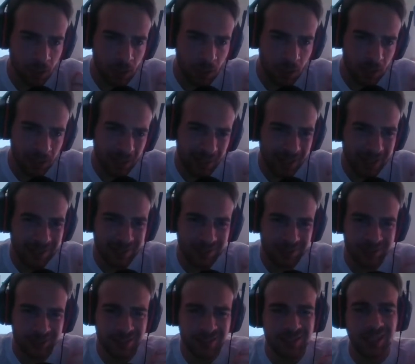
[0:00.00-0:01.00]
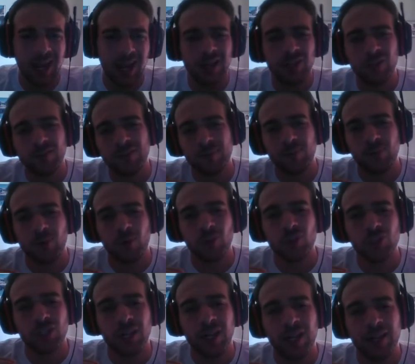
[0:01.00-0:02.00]
like this kind of
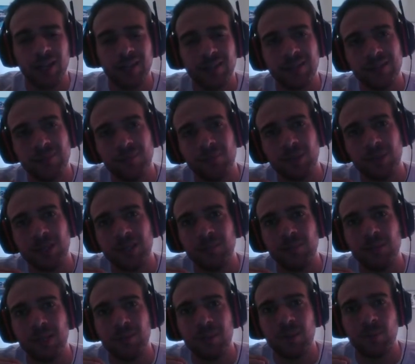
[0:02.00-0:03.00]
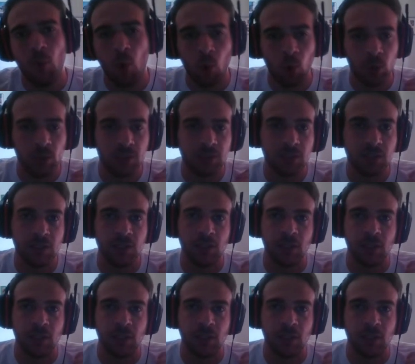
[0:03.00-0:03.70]
approach, like playing maybe Bolt,